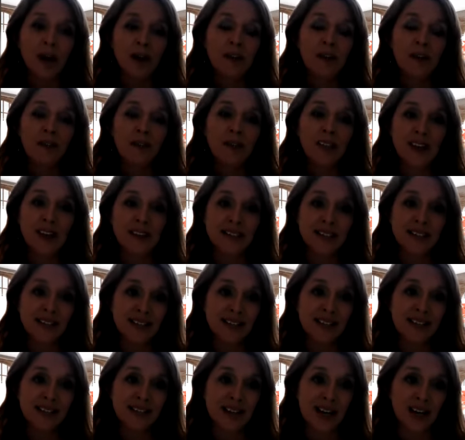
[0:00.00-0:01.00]
this is
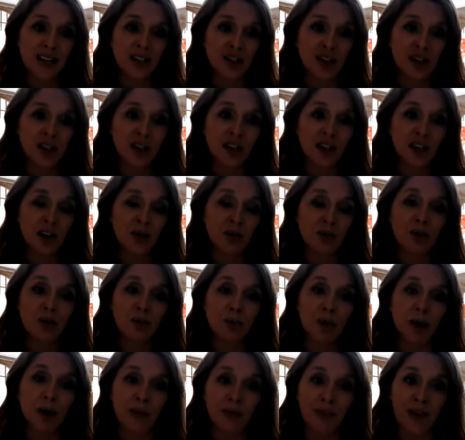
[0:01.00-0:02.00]
the section that you would
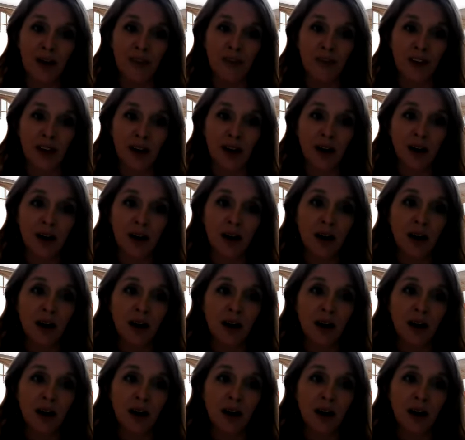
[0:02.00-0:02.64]
put that there.